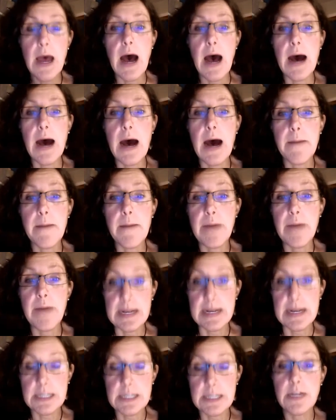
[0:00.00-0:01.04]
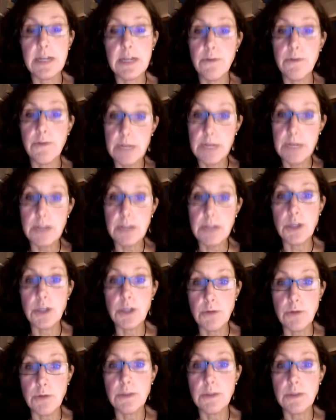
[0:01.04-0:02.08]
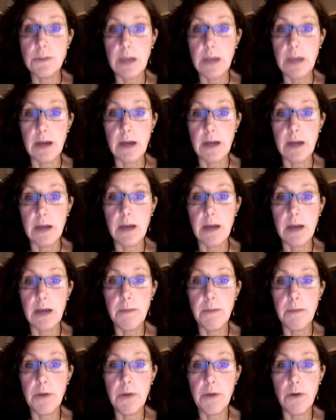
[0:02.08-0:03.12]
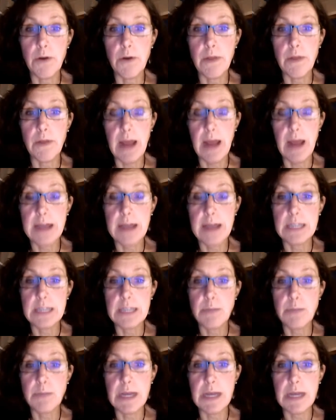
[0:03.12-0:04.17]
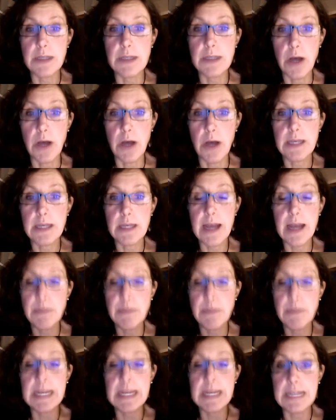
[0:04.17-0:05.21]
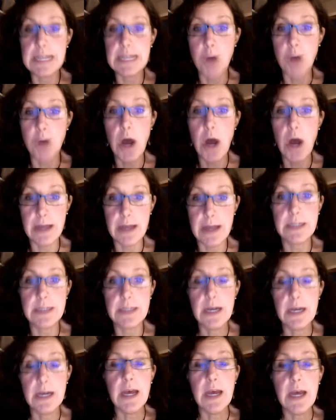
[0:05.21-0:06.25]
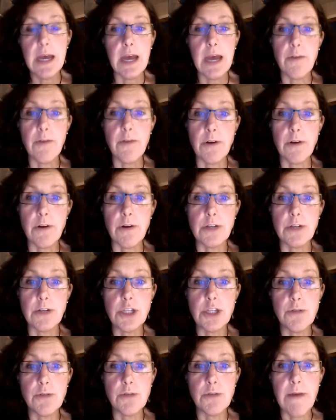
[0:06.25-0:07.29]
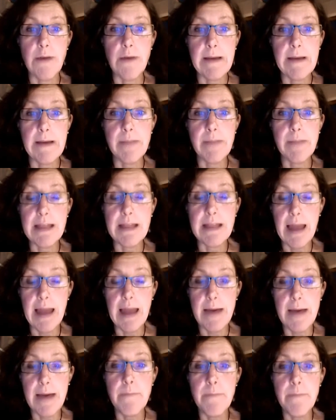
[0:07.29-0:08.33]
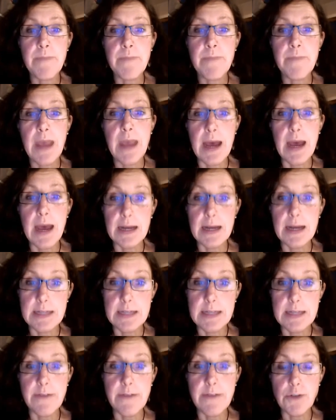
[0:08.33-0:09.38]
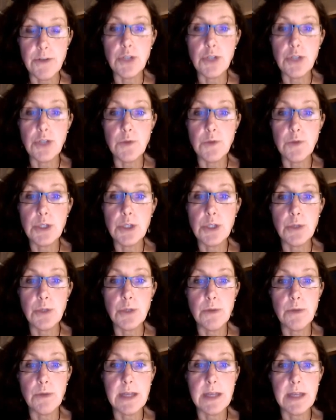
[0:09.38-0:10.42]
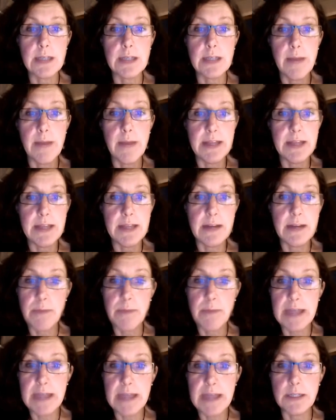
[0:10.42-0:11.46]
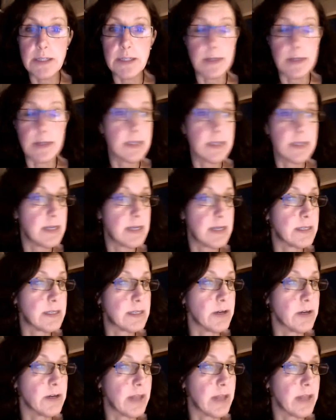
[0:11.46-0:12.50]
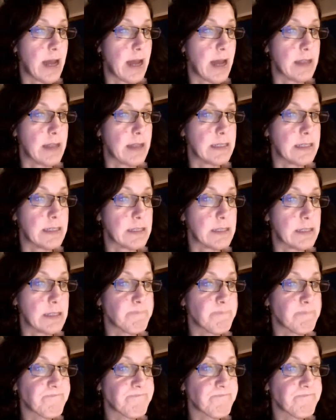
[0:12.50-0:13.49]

But you need to use a computer that has SPSS on it in order to complete the lab, and if you choose to, the assignment that's based on statistical analysis.